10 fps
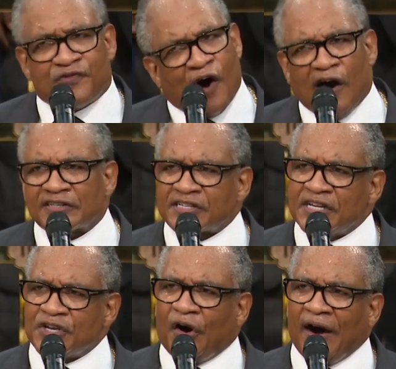voice
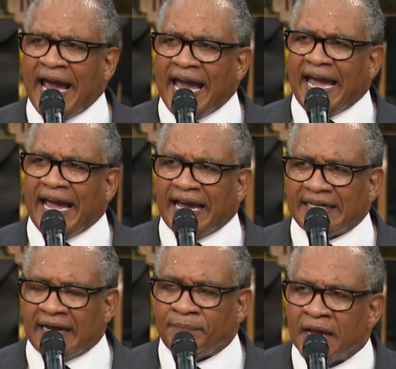in your head
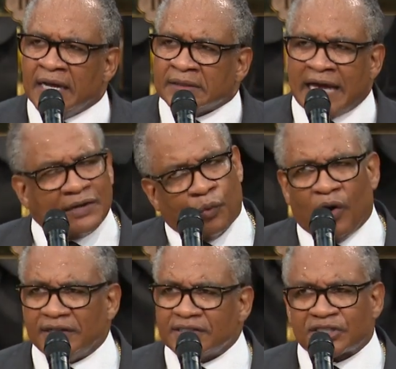that
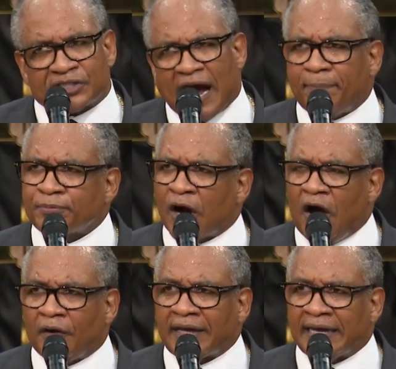wouldn't stop
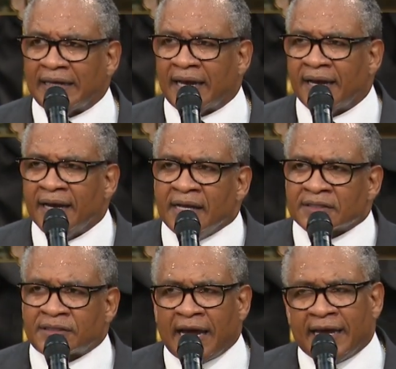talking,
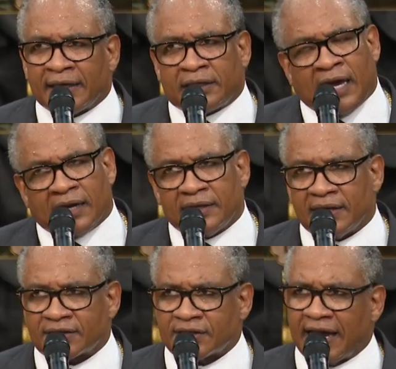saying, kill
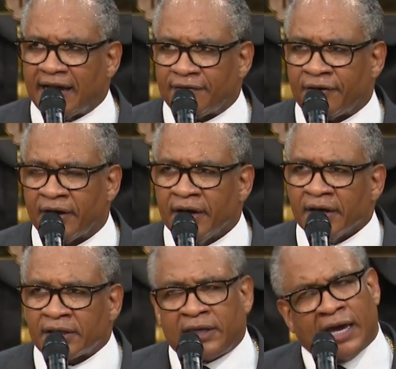yourself,
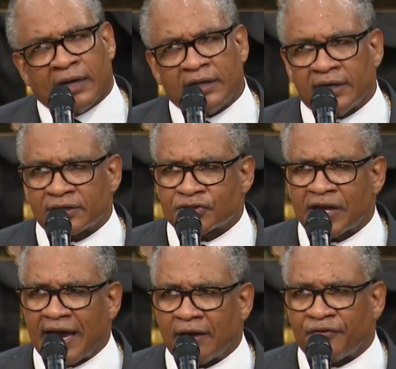kill
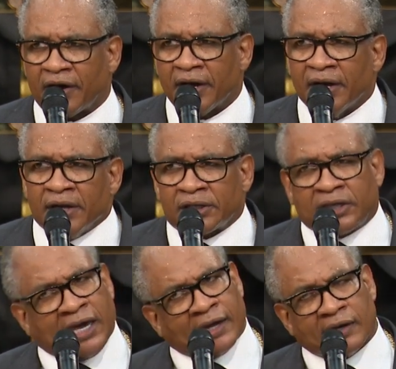yourself,
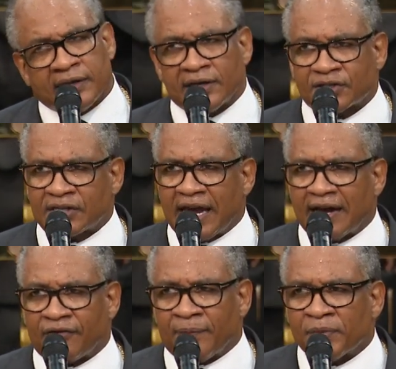kill
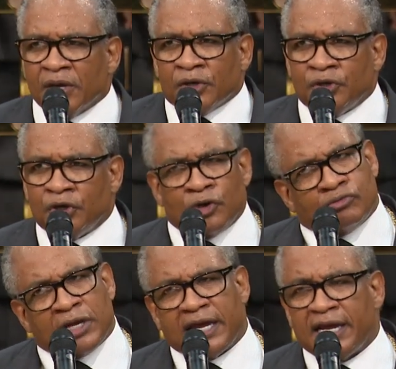yourself.
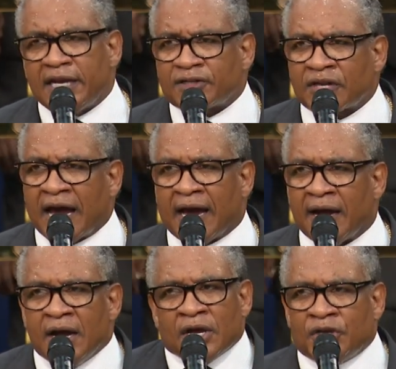You need,
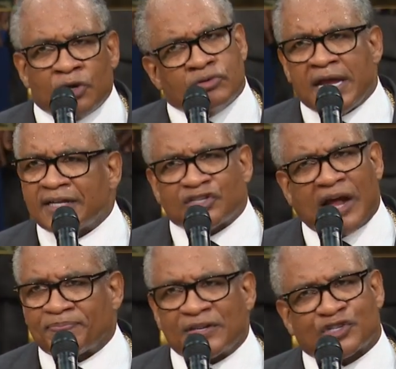you need something